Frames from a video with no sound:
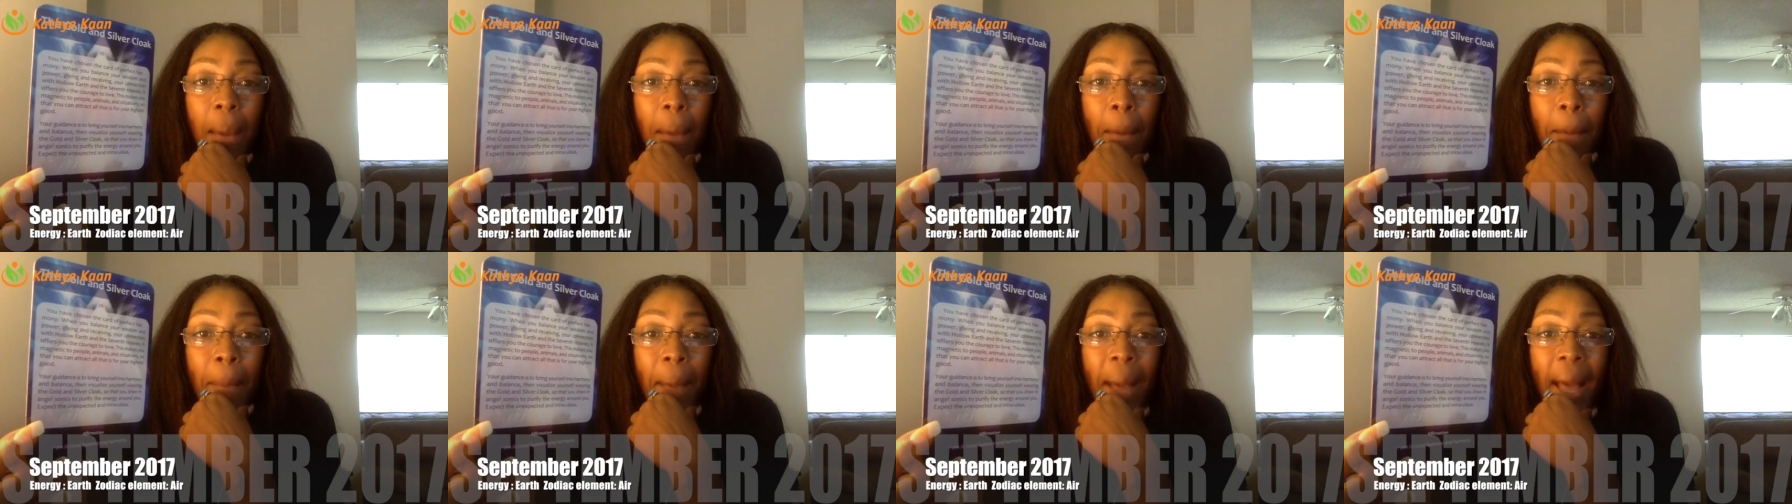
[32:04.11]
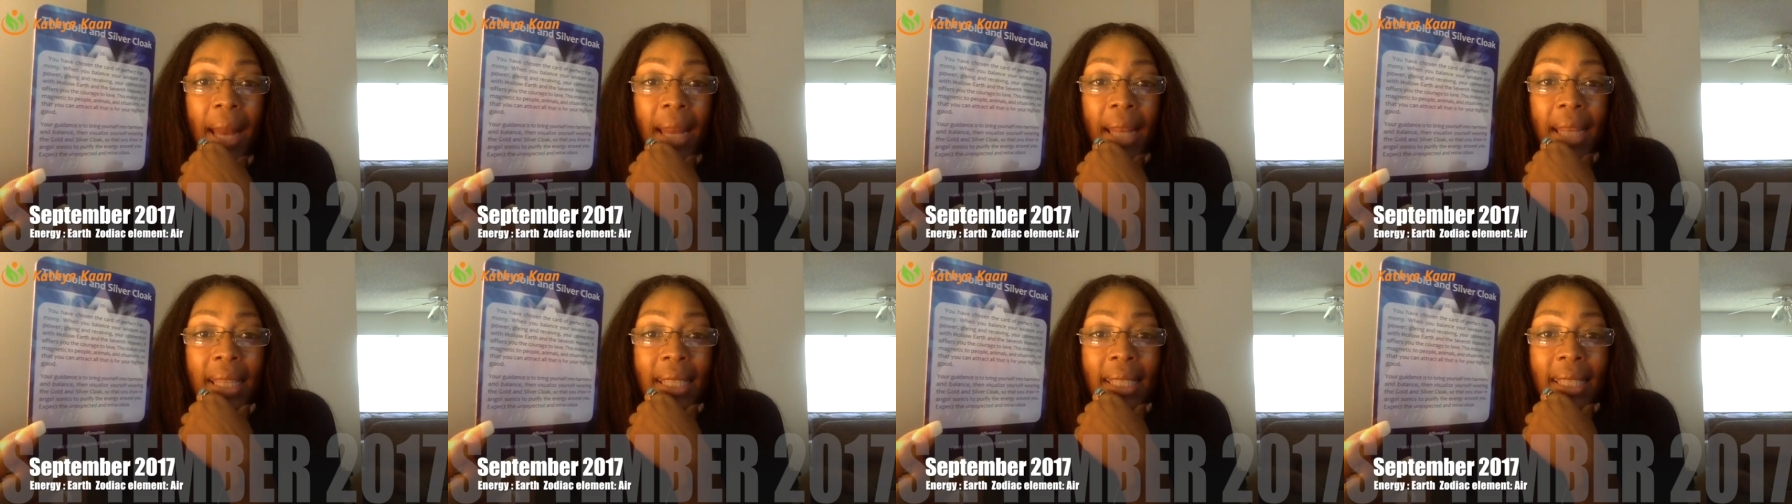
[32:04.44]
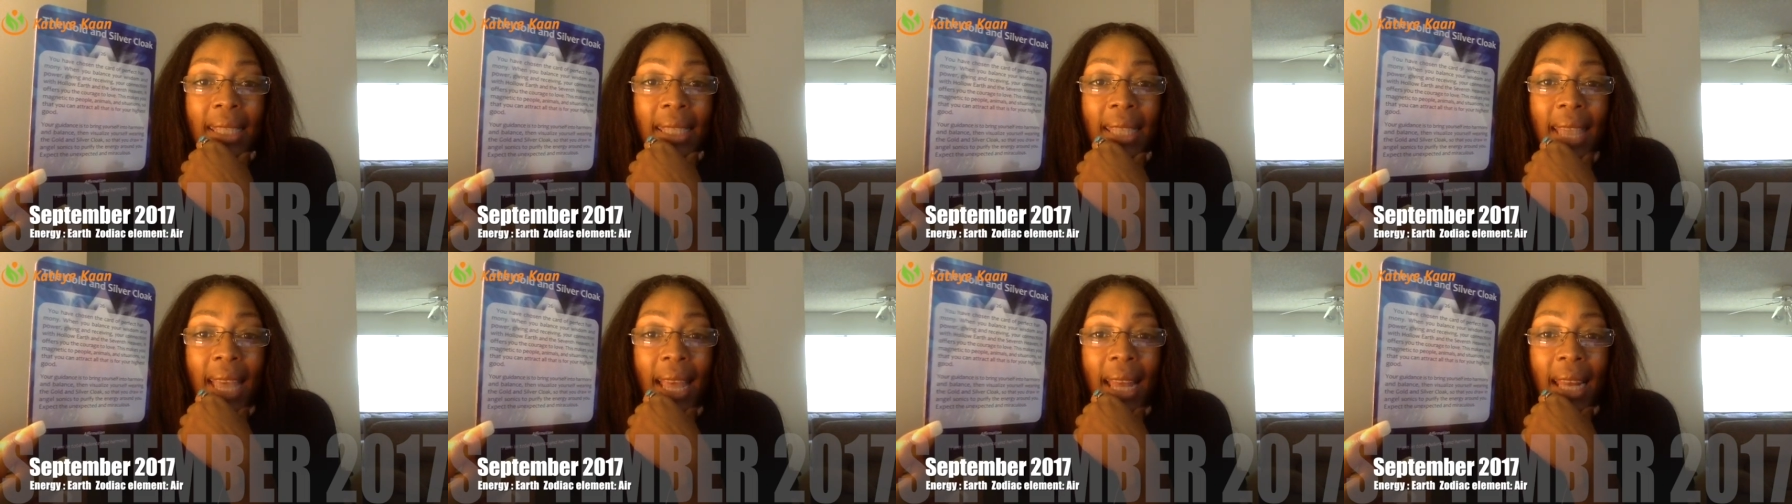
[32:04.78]

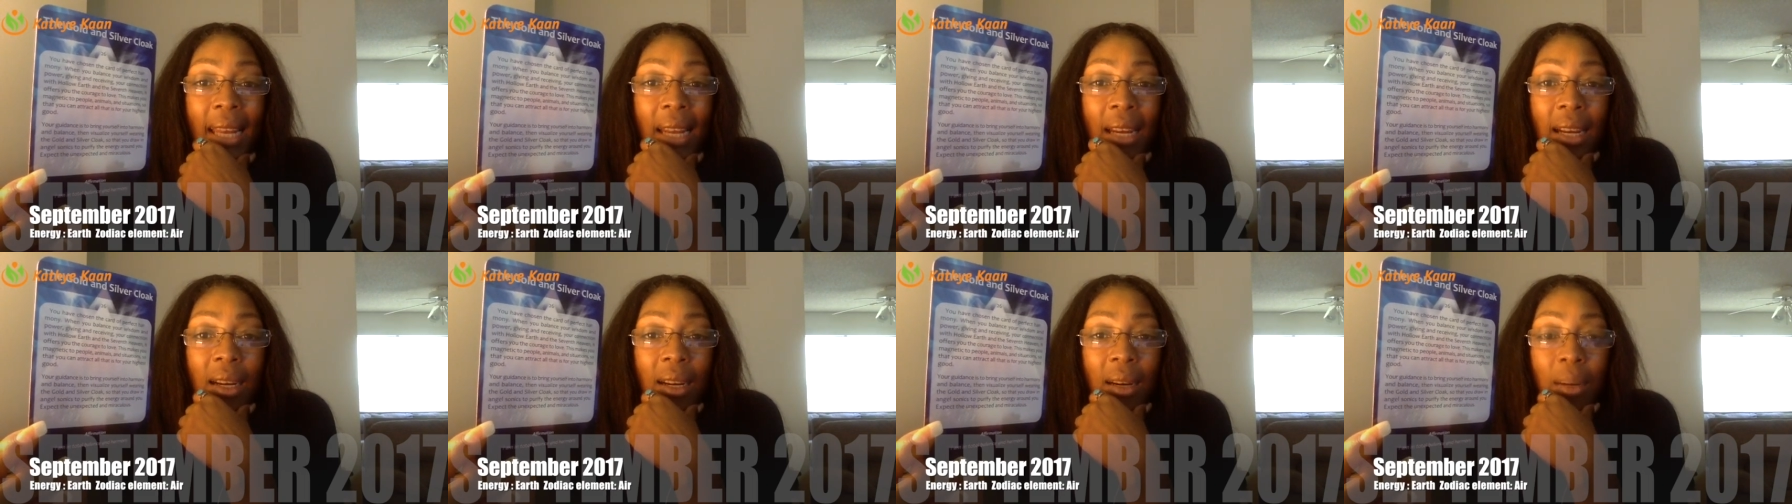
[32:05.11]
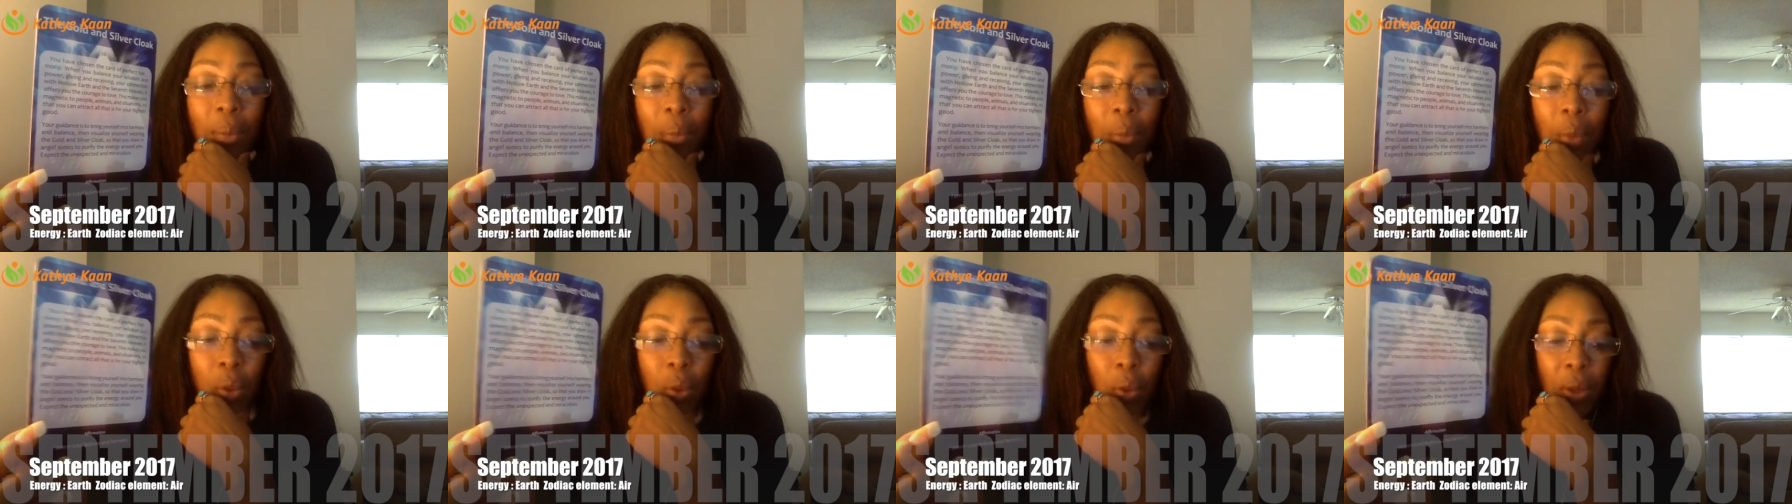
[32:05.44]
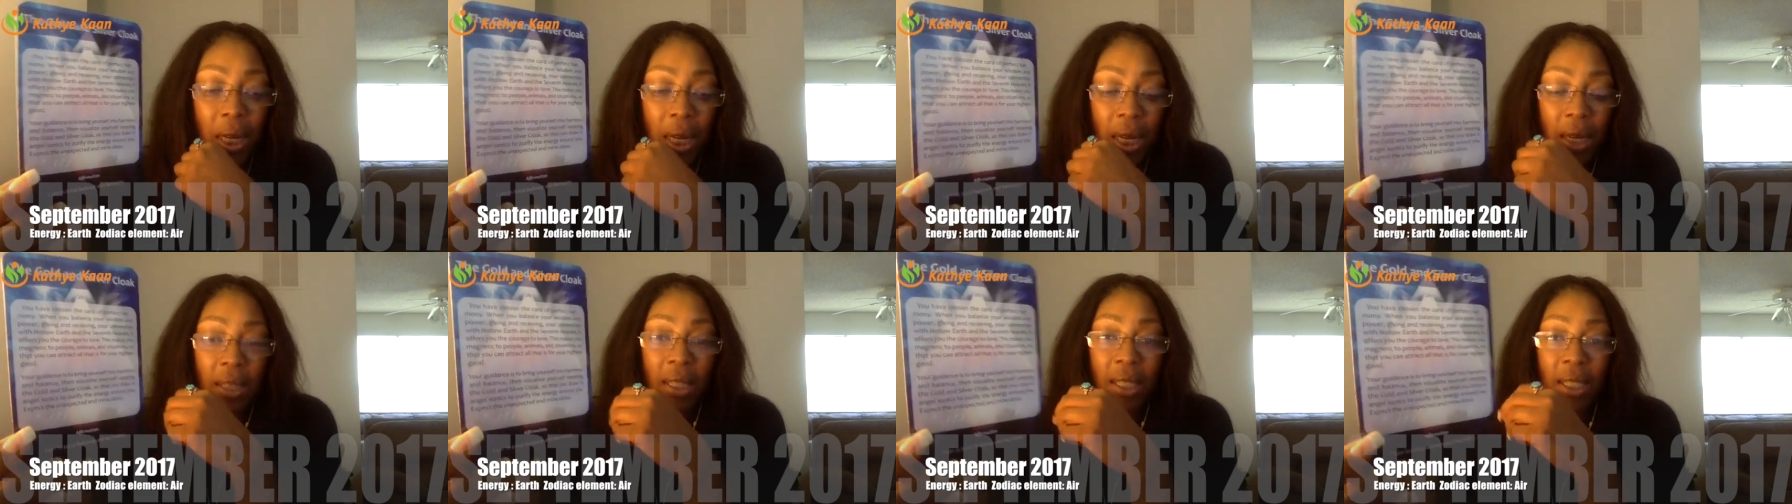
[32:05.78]
balanced and
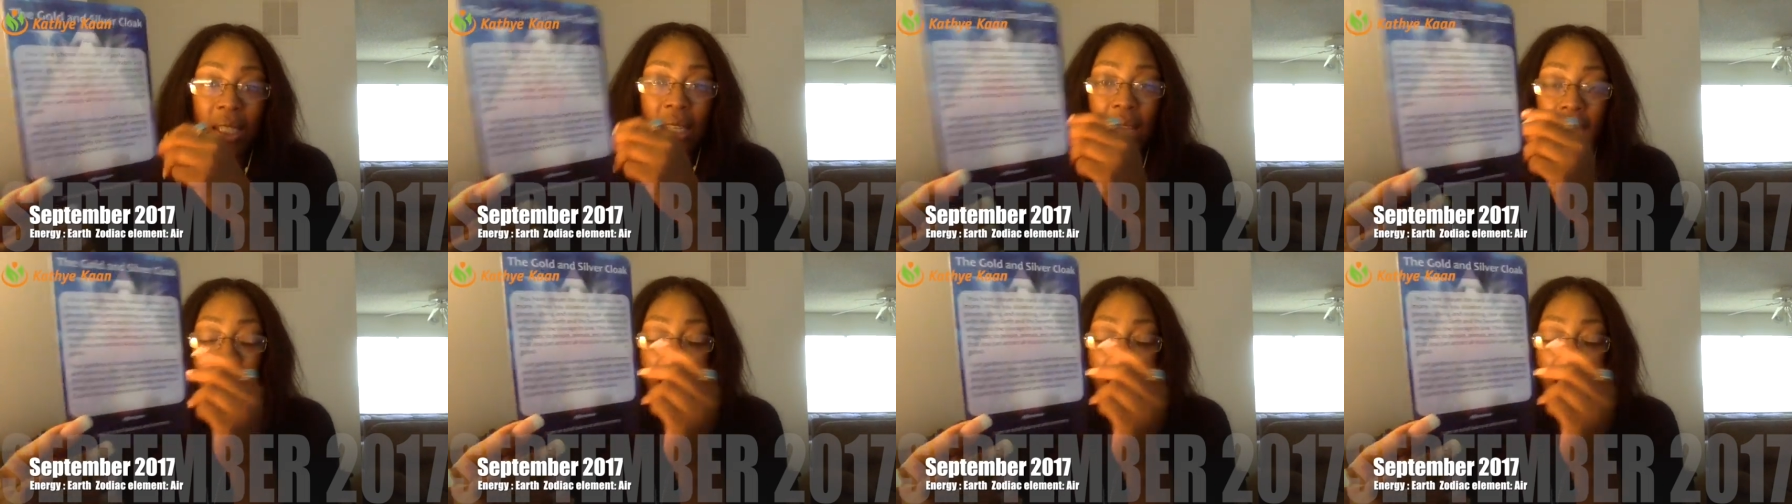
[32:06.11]
harmonious,